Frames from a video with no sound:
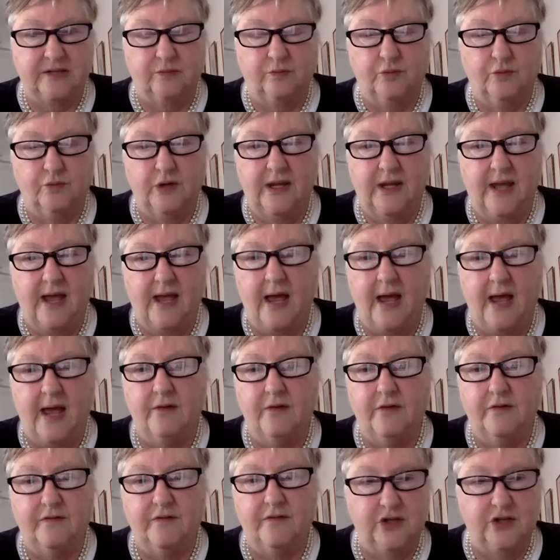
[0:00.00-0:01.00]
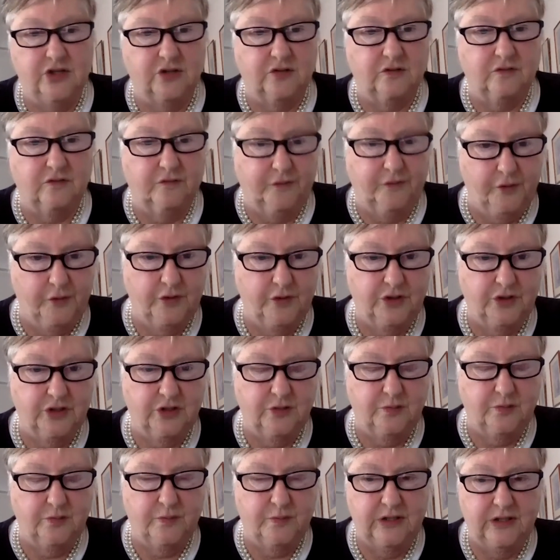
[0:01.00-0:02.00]
And we have a vision for it
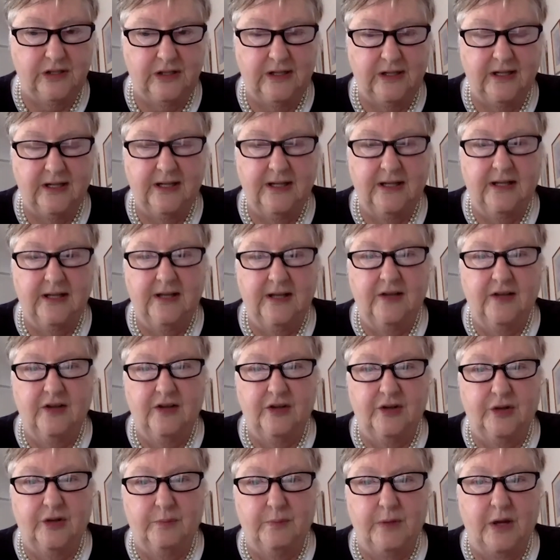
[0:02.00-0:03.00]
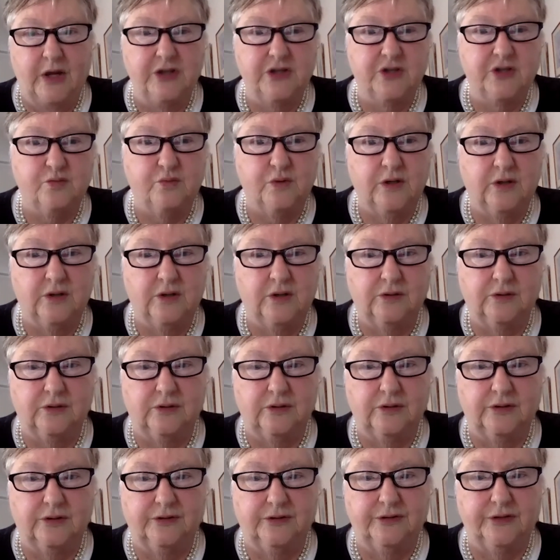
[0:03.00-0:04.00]
to be the most
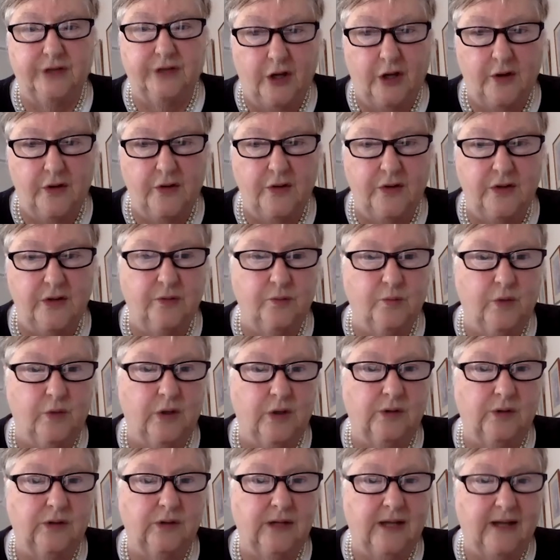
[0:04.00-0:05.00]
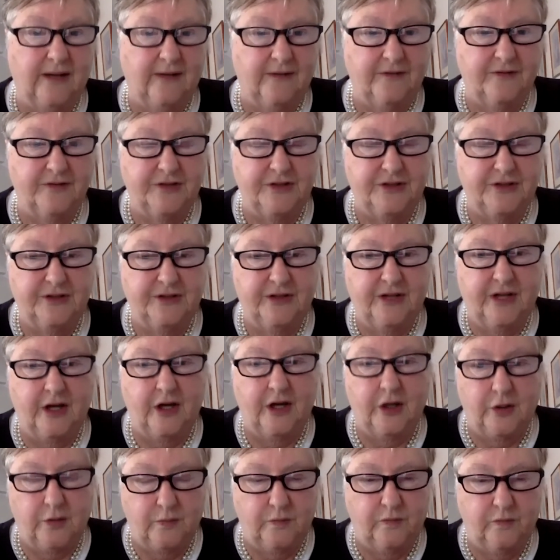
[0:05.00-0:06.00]
well-known and well-loved
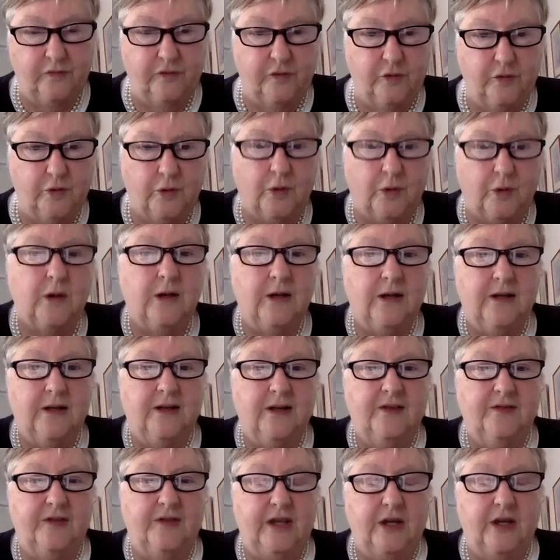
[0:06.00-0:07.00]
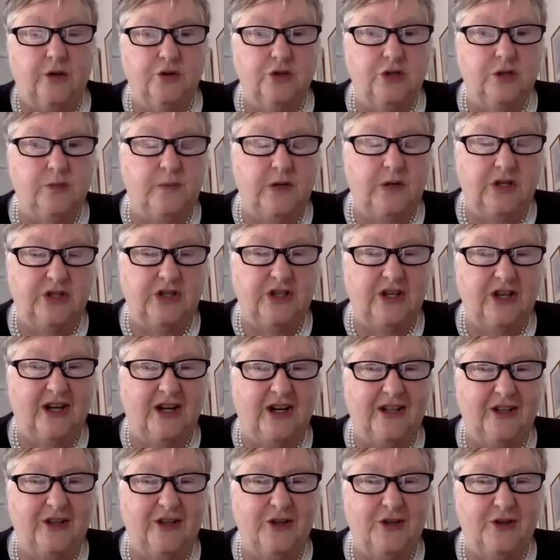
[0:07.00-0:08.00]
home for the
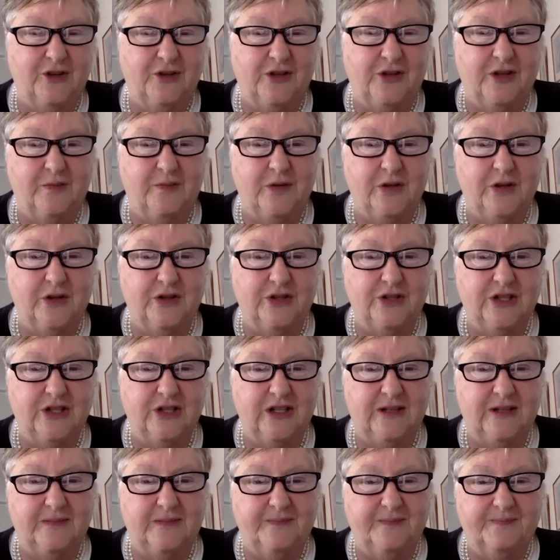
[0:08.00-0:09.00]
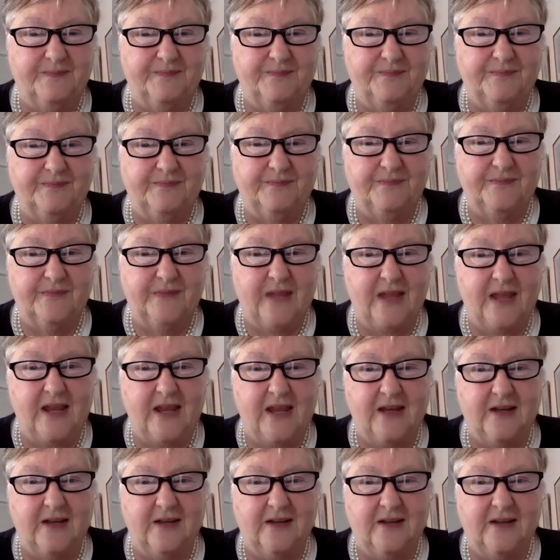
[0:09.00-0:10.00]
LGBTIQ community
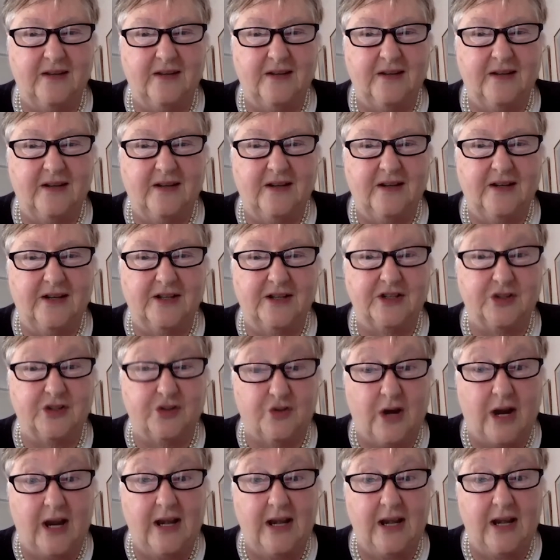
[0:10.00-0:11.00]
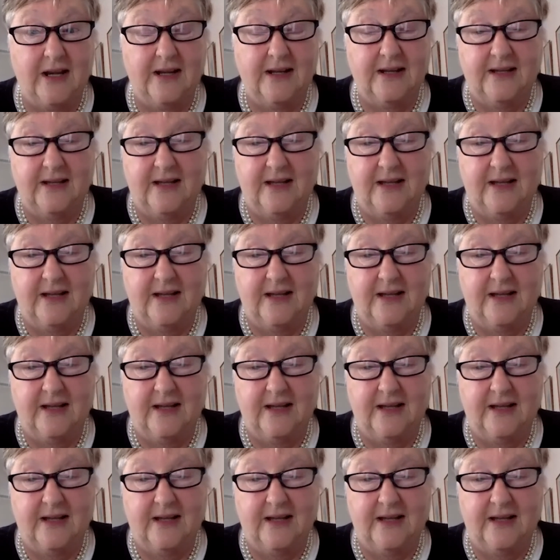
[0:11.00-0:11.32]
in Australia.